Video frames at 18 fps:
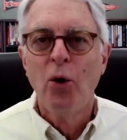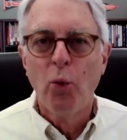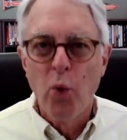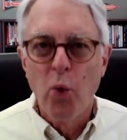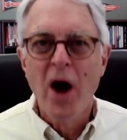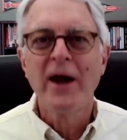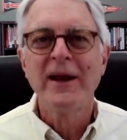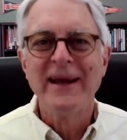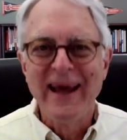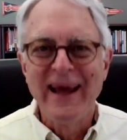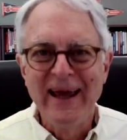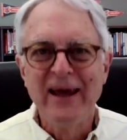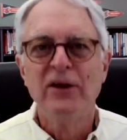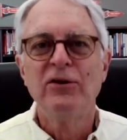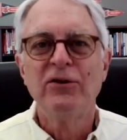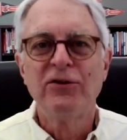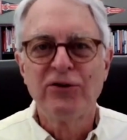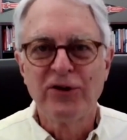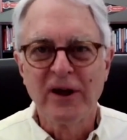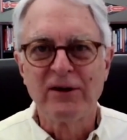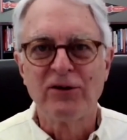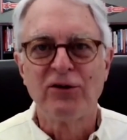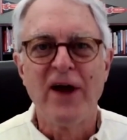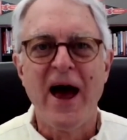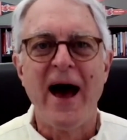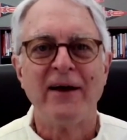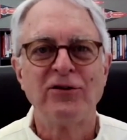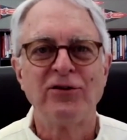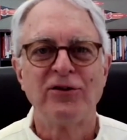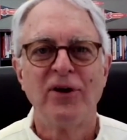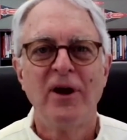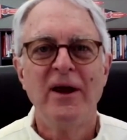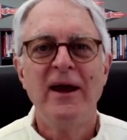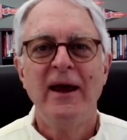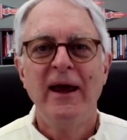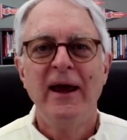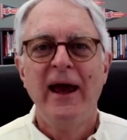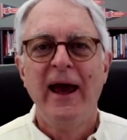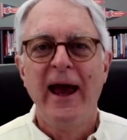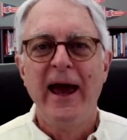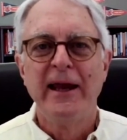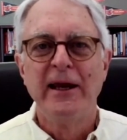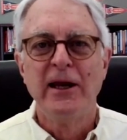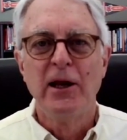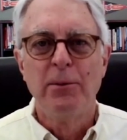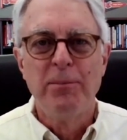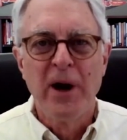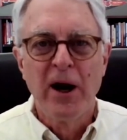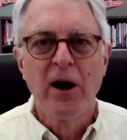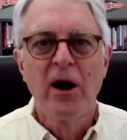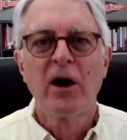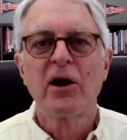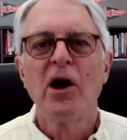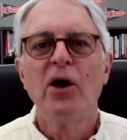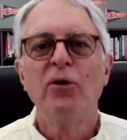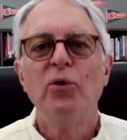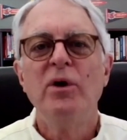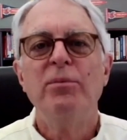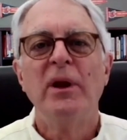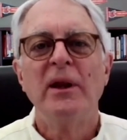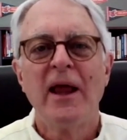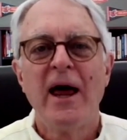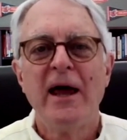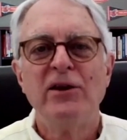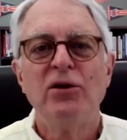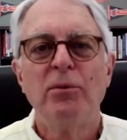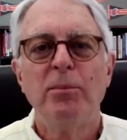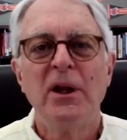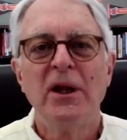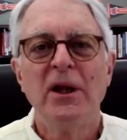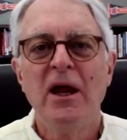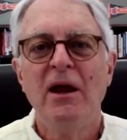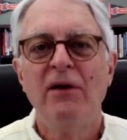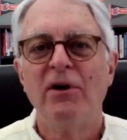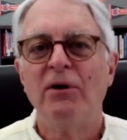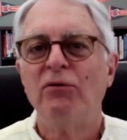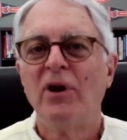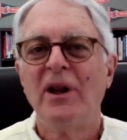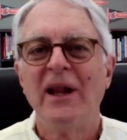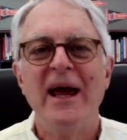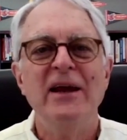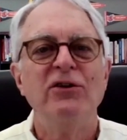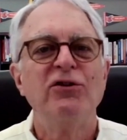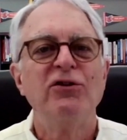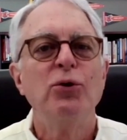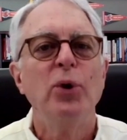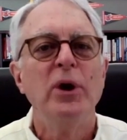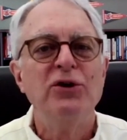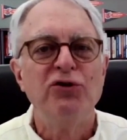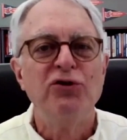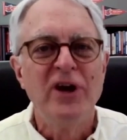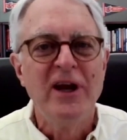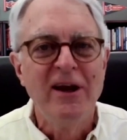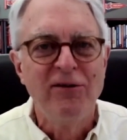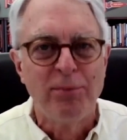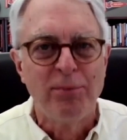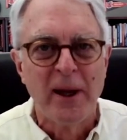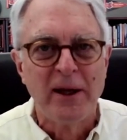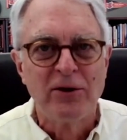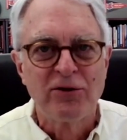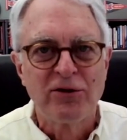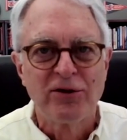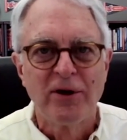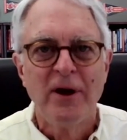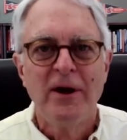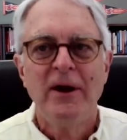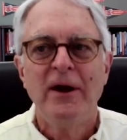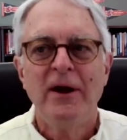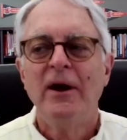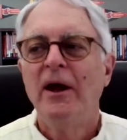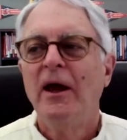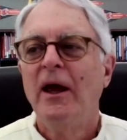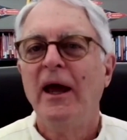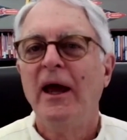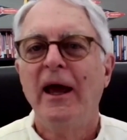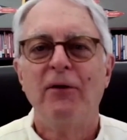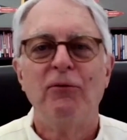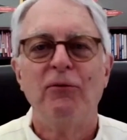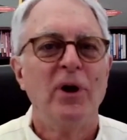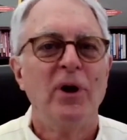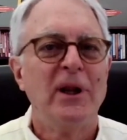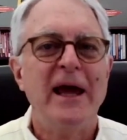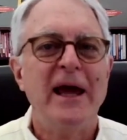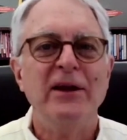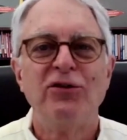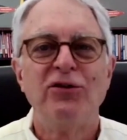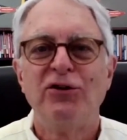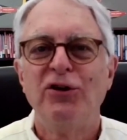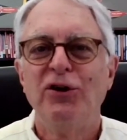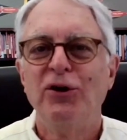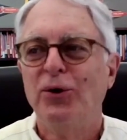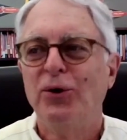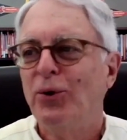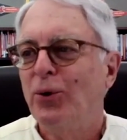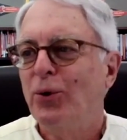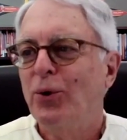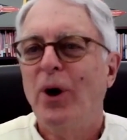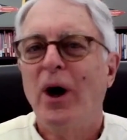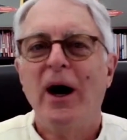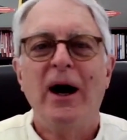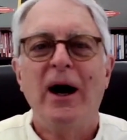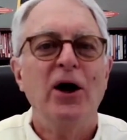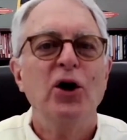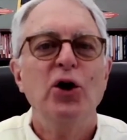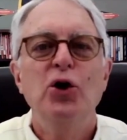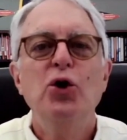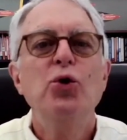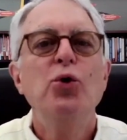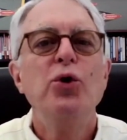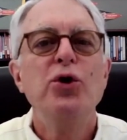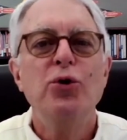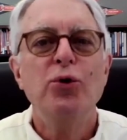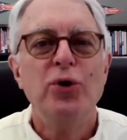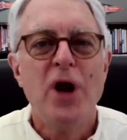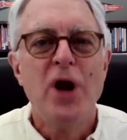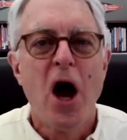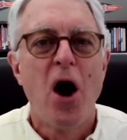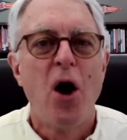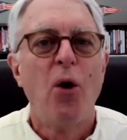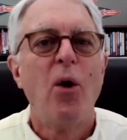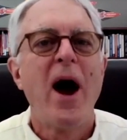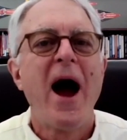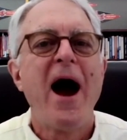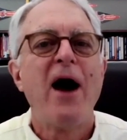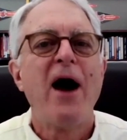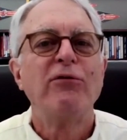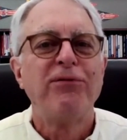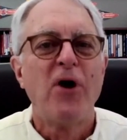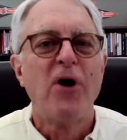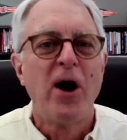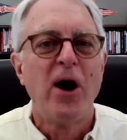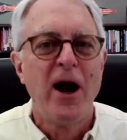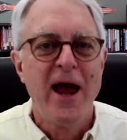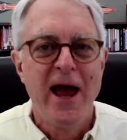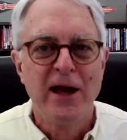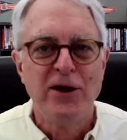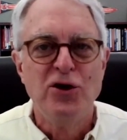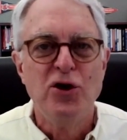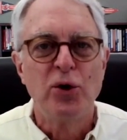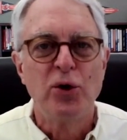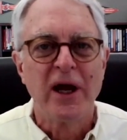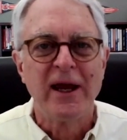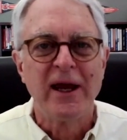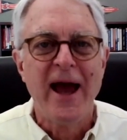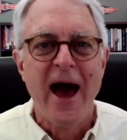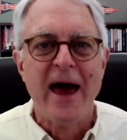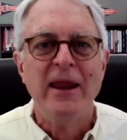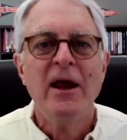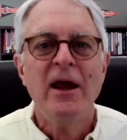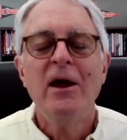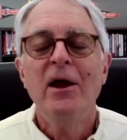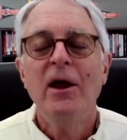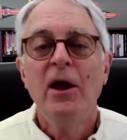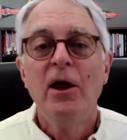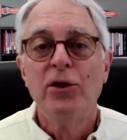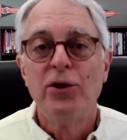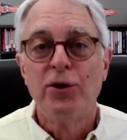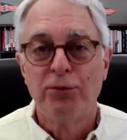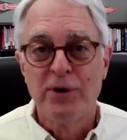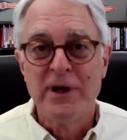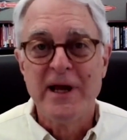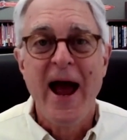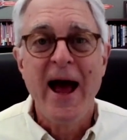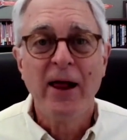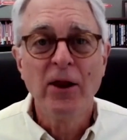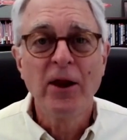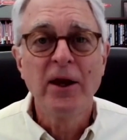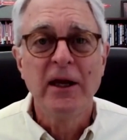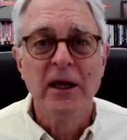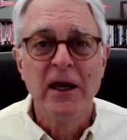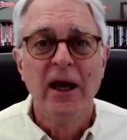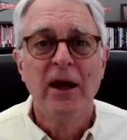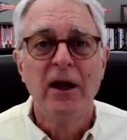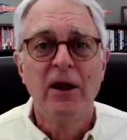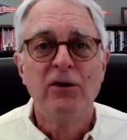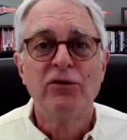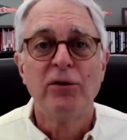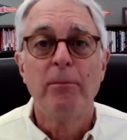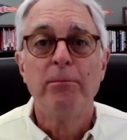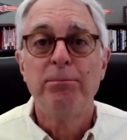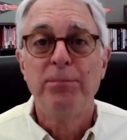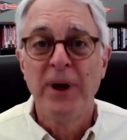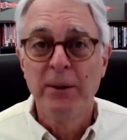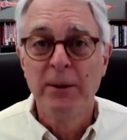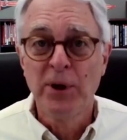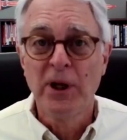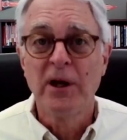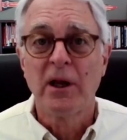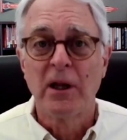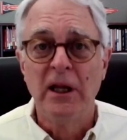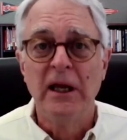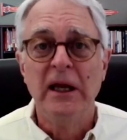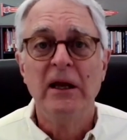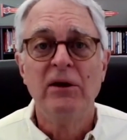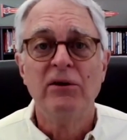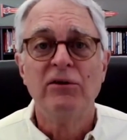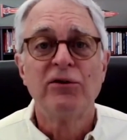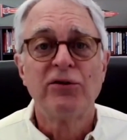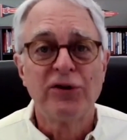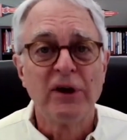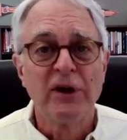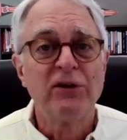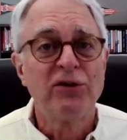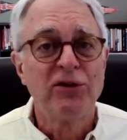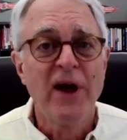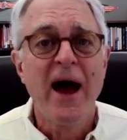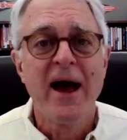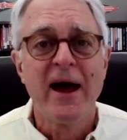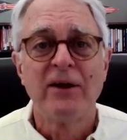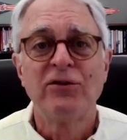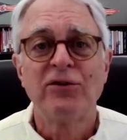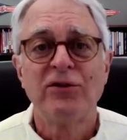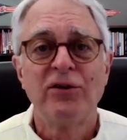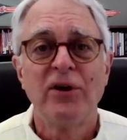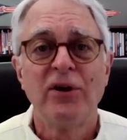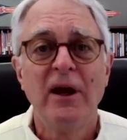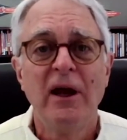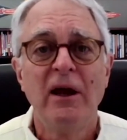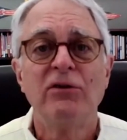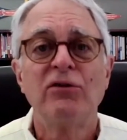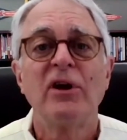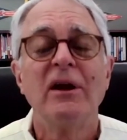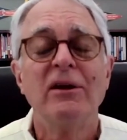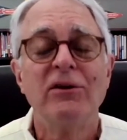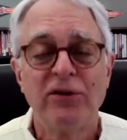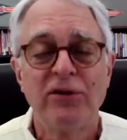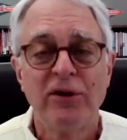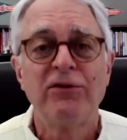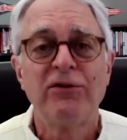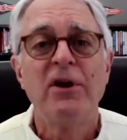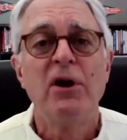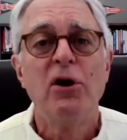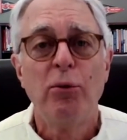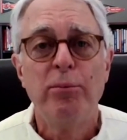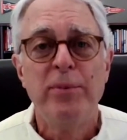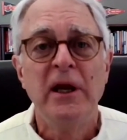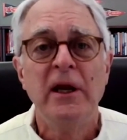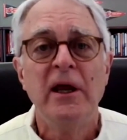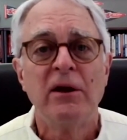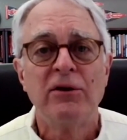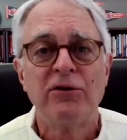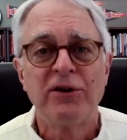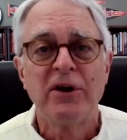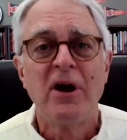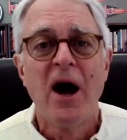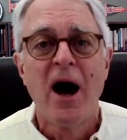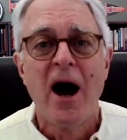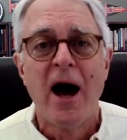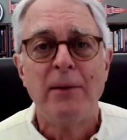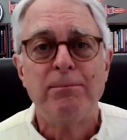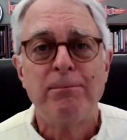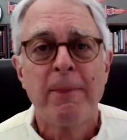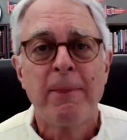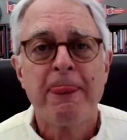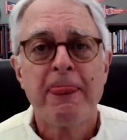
What is success? And in America, we've been led to believe it relates to achievements. It relates to who you know, how far ahead you can get. The reality is, biblically, success is consistent obedience to God.